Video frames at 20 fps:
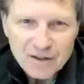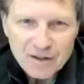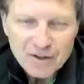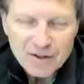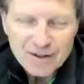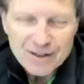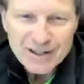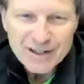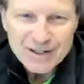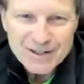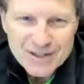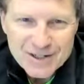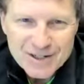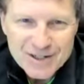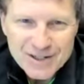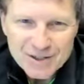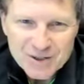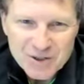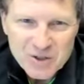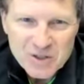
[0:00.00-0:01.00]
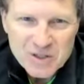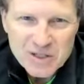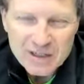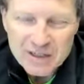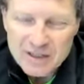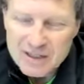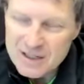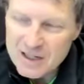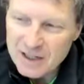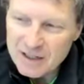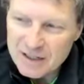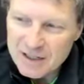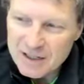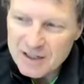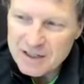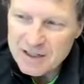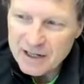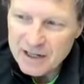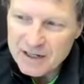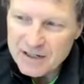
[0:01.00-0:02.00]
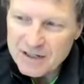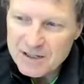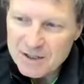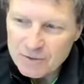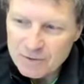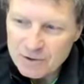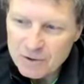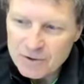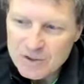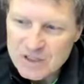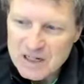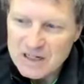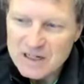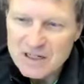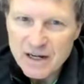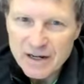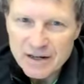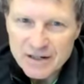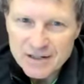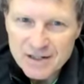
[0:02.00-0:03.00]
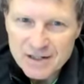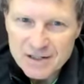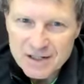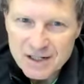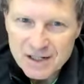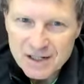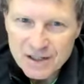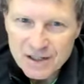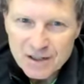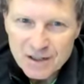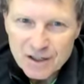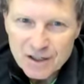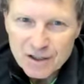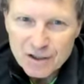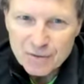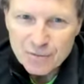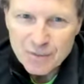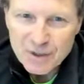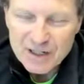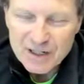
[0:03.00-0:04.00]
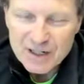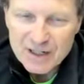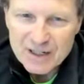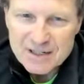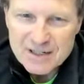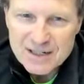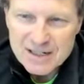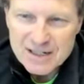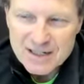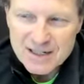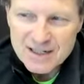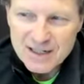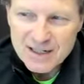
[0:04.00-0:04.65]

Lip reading: and you know what else is interesting is that this case arose in Texas because it's